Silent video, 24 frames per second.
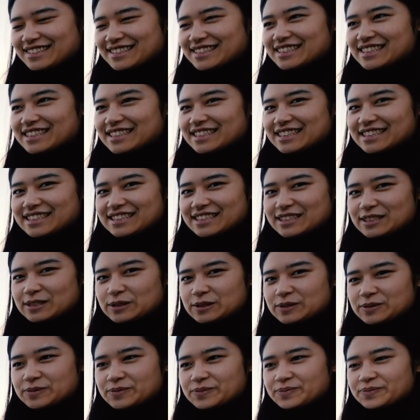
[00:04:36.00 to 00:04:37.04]

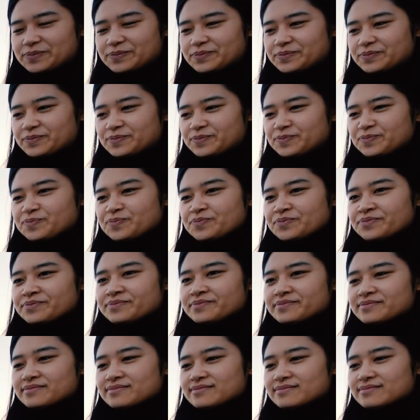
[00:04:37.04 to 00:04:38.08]

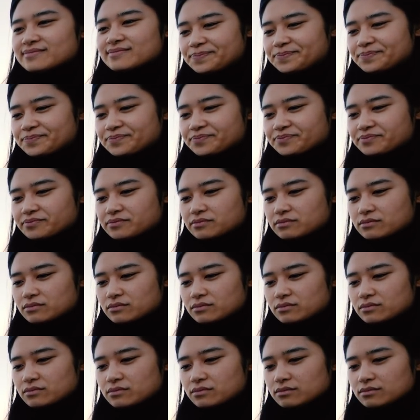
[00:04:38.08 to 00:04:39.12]

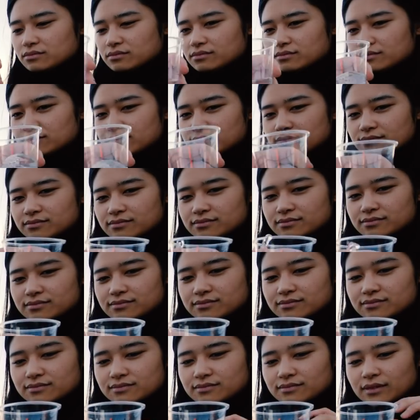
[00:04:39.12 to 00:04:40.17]

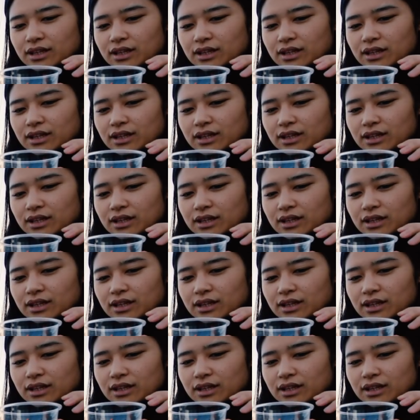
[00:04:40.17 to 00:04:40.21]
(not speaking)